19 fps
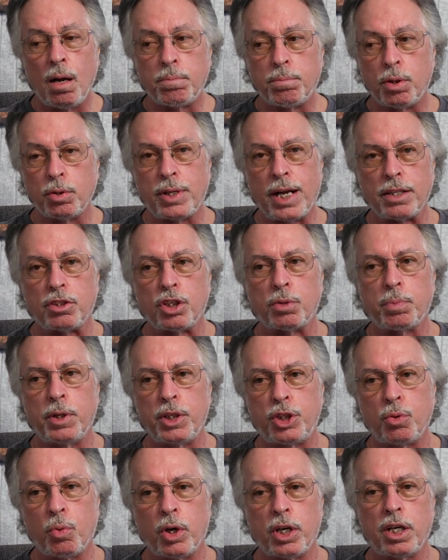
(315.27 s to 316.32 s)
pulled out the
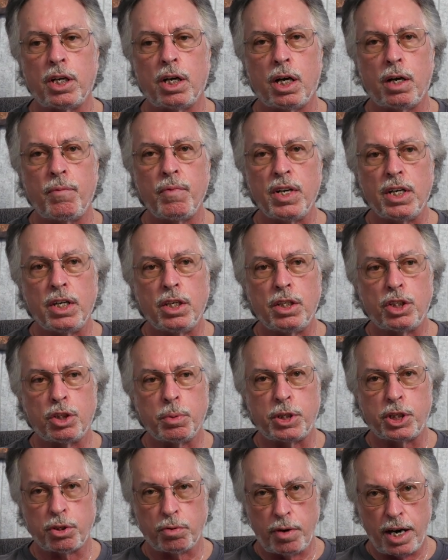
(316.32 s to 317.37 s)
switch, ordered a
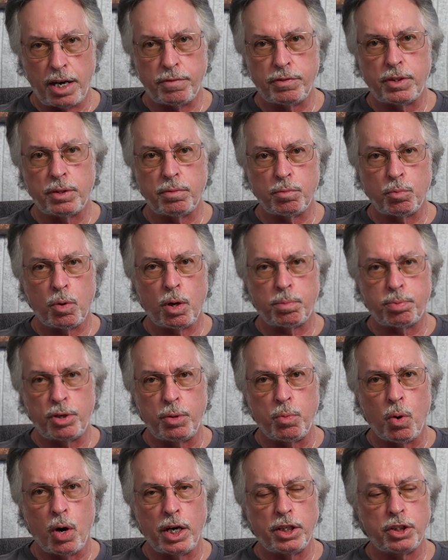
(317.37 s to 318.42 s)
Switchcraft, a
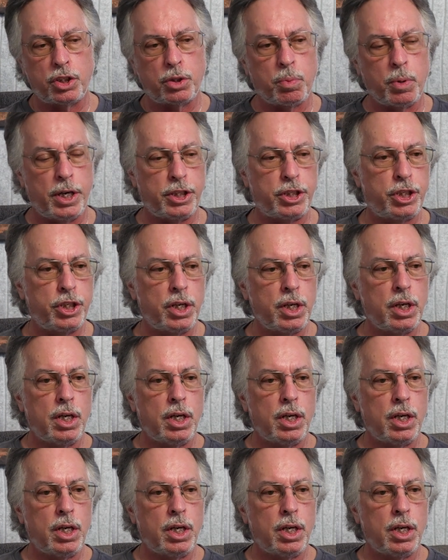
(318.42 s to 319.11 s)
pre-wired switch.